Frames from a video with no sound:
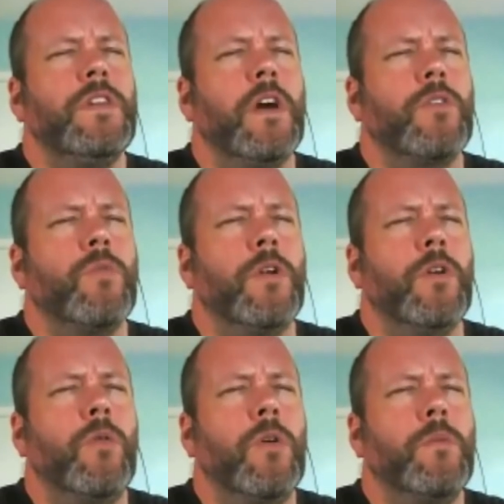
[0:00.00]
the other one?
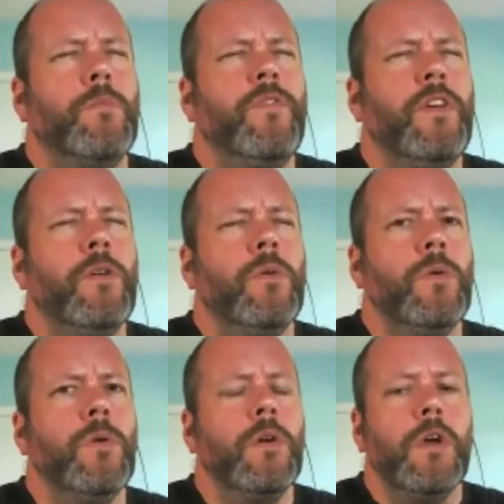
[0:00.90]

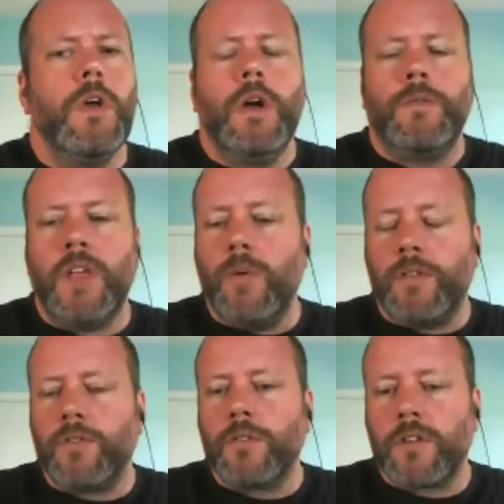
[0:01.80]
OrbView? So
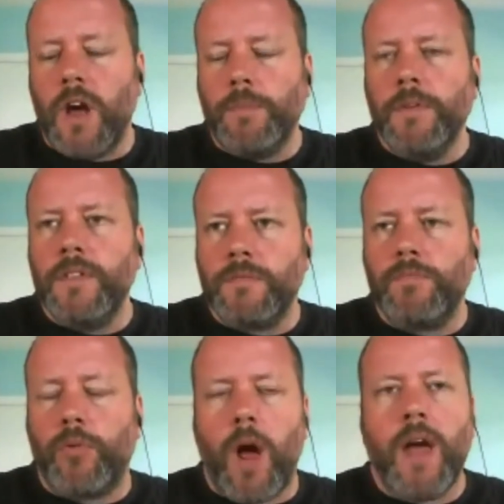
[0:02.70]
anyway, so there's a couple of these
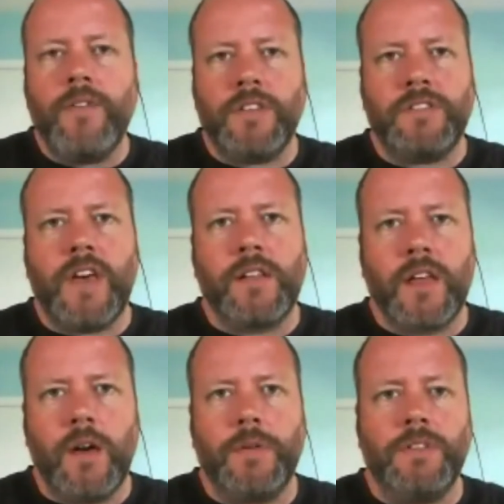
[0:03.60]
private
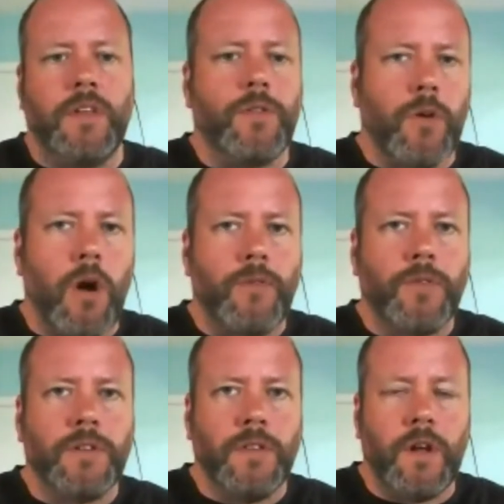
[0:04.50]
satellite companies now that are
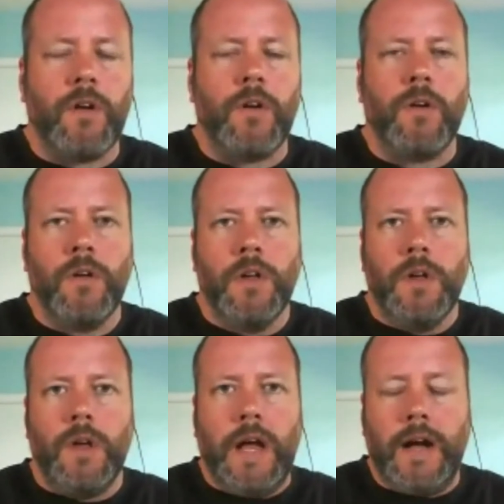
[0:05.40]
offering their
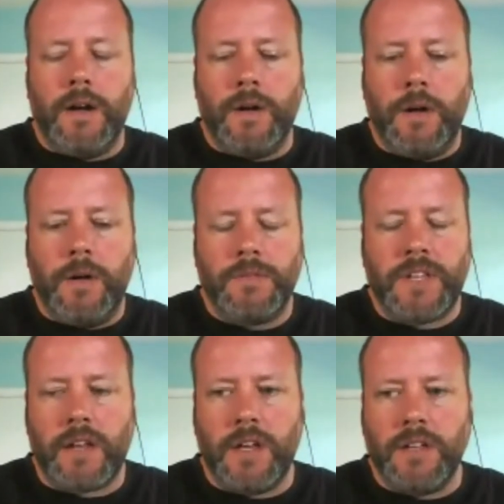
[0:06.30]

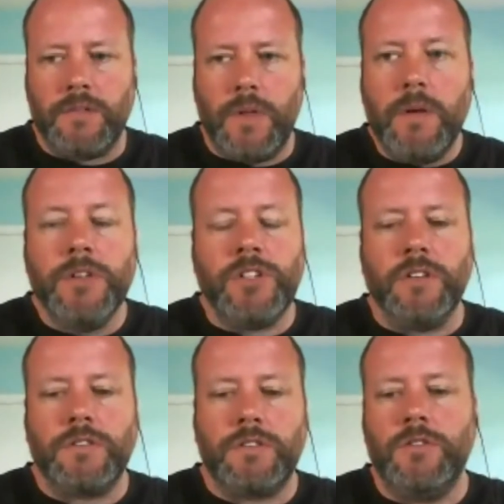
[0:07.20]
satellite
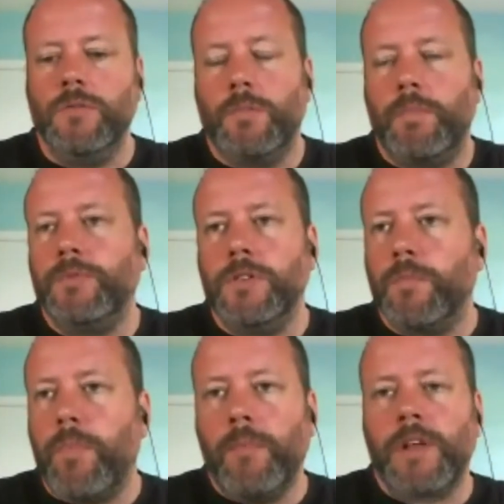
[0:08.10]
images to
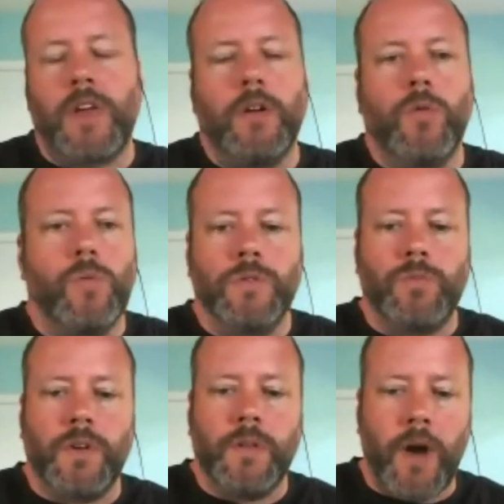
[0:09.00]
the public, and
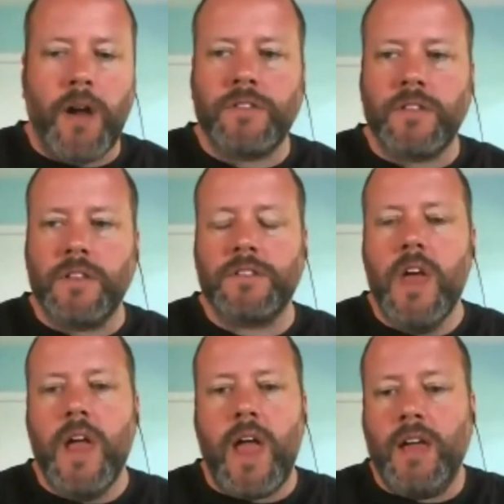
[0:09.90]
Google's one of the buyers of this,
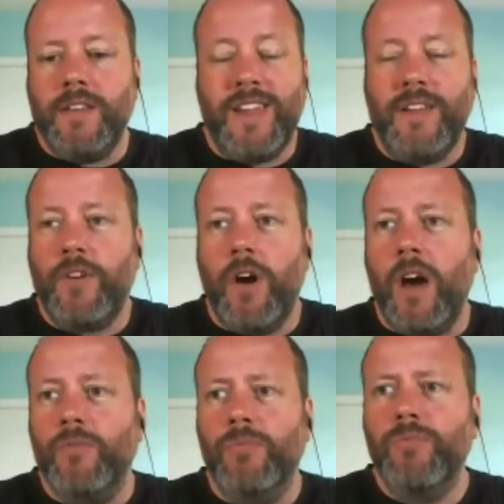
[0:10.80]
and they've
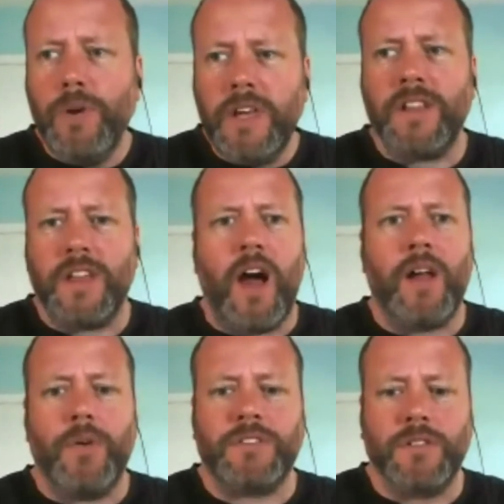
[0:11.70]
got really
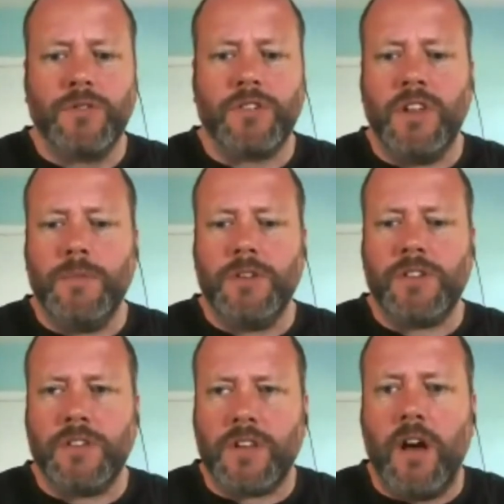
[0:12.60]
high resolution
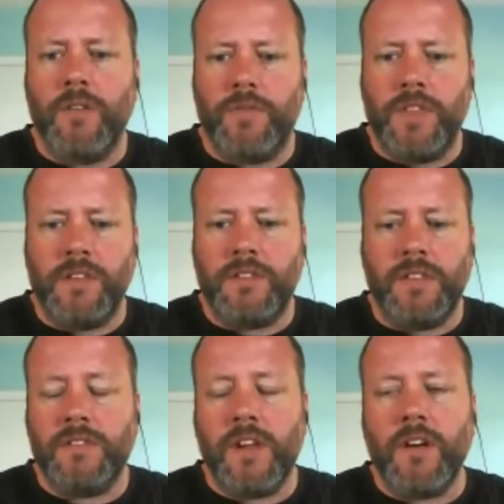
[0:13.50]
images of these
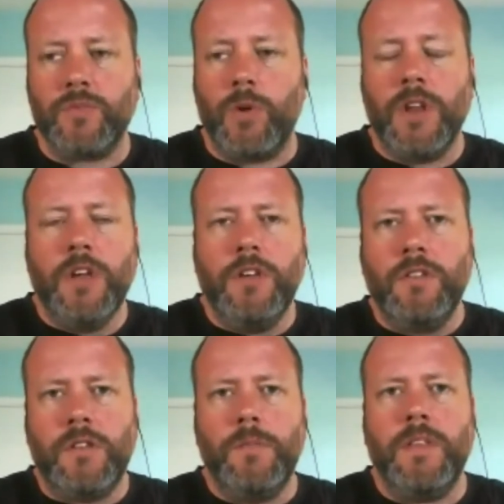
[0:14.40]
areas. What
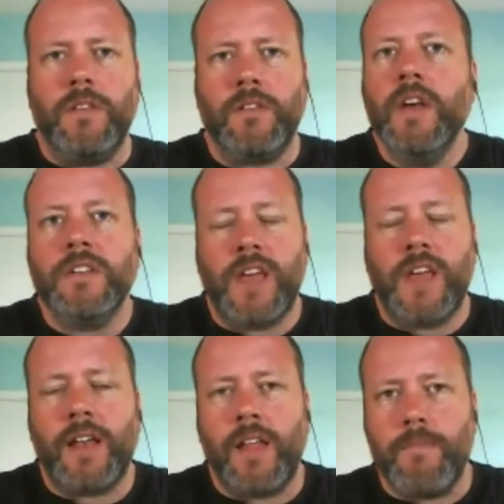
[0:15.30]
used to be these
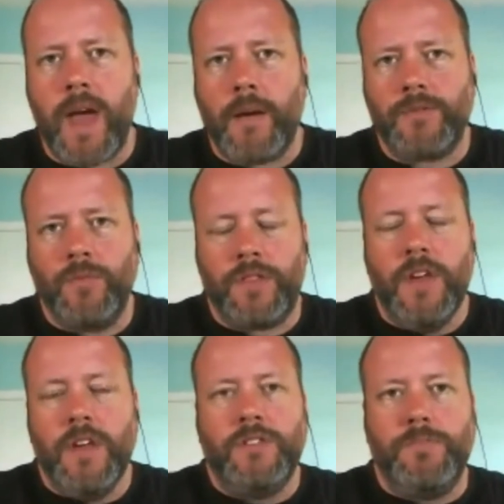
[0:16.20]
satellite maps with
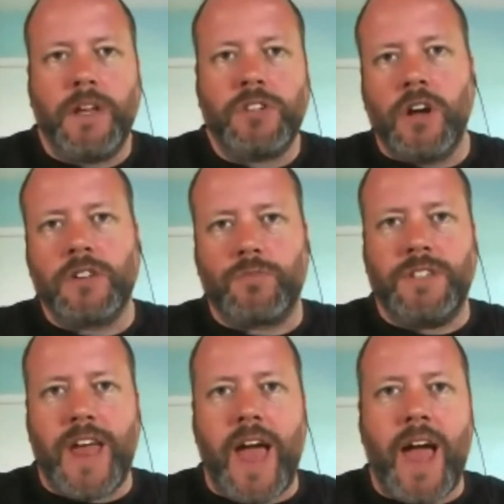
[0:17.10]
big chunks
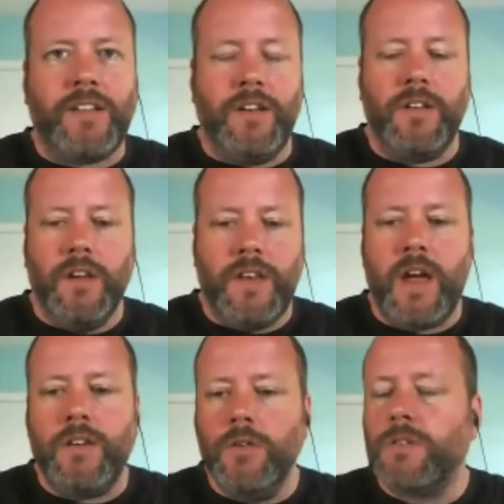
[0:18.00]
redacted,
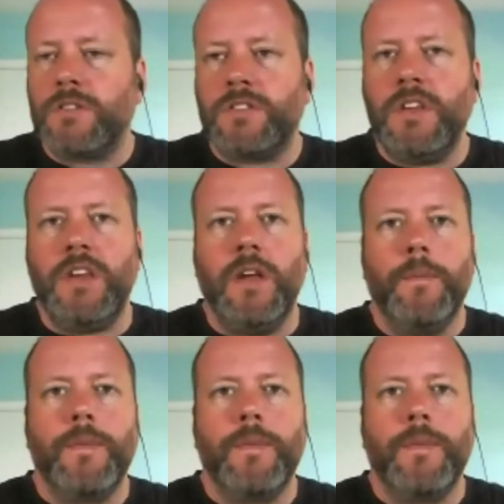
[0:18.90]
now you can see